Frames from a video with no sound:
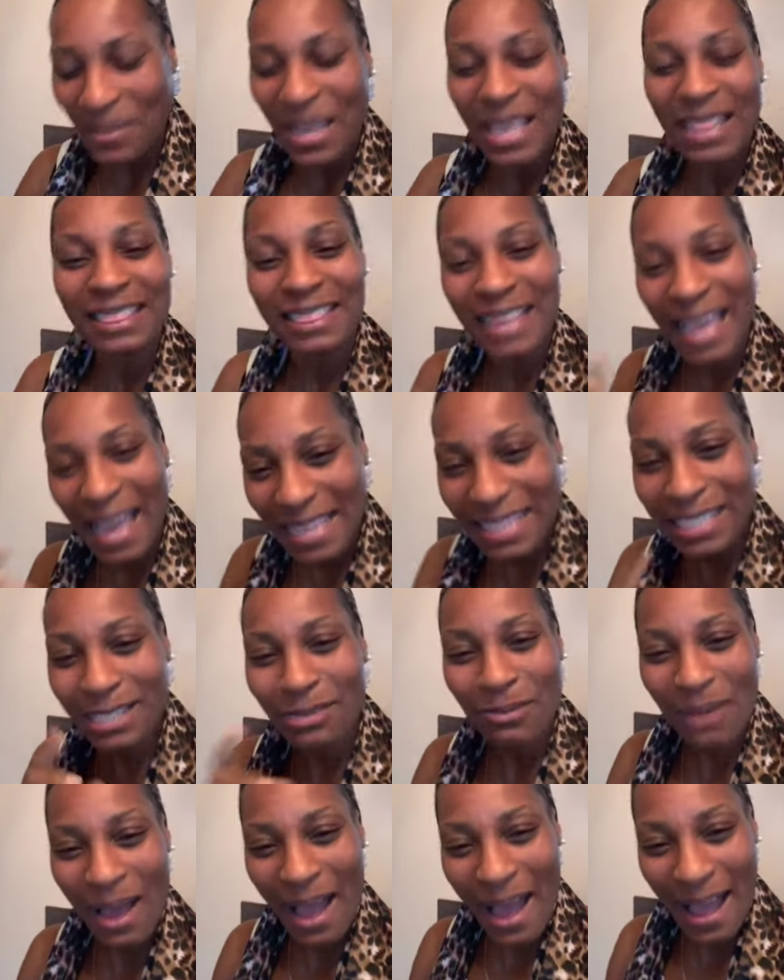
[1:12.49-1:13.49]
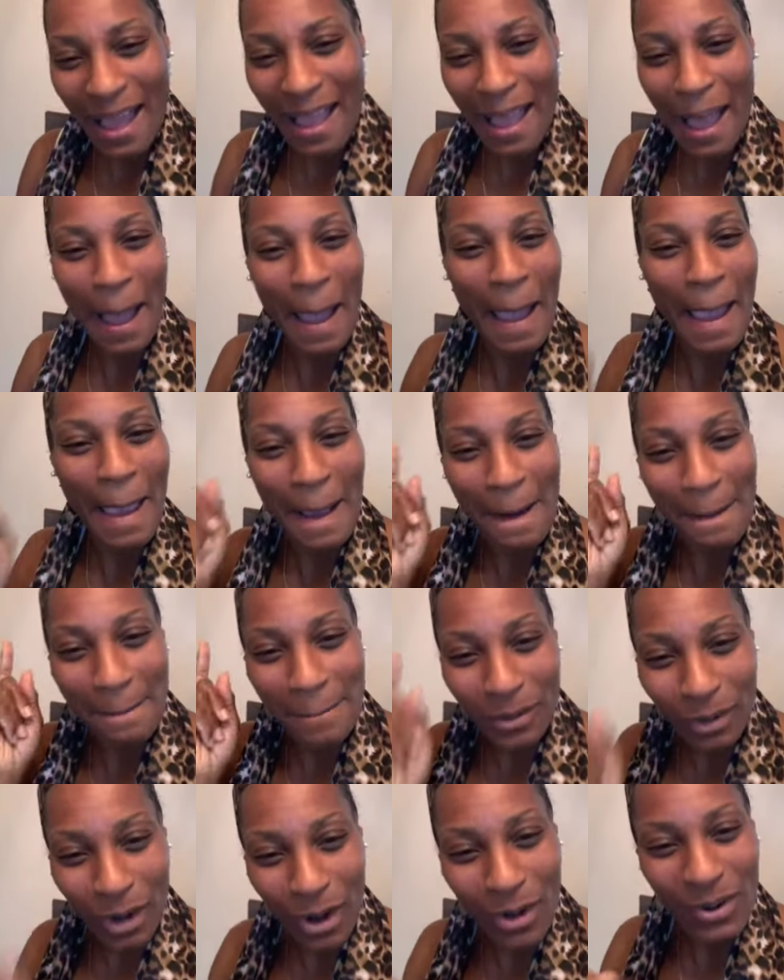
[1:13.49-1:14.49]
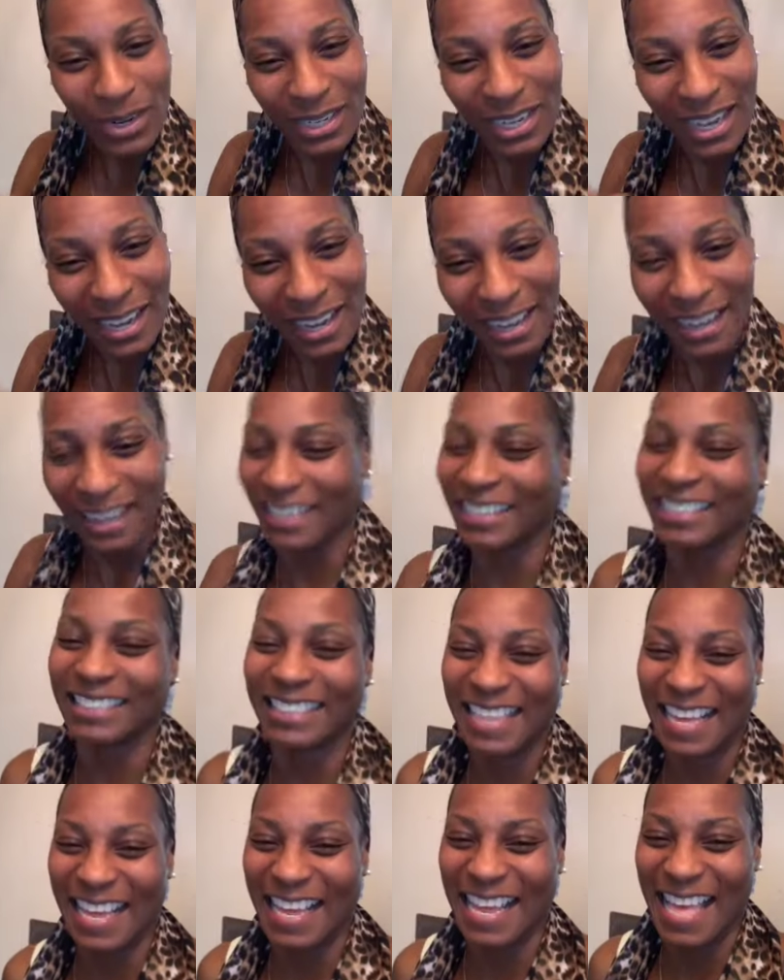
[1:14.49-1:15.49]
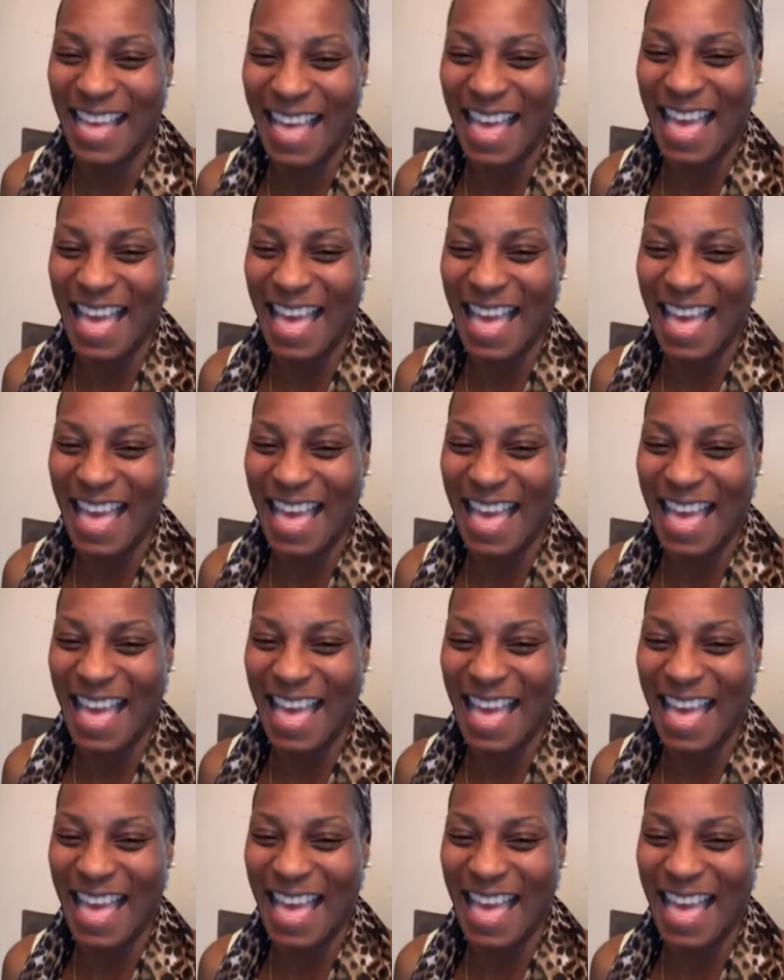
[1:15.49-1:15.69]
That's why I am broke now.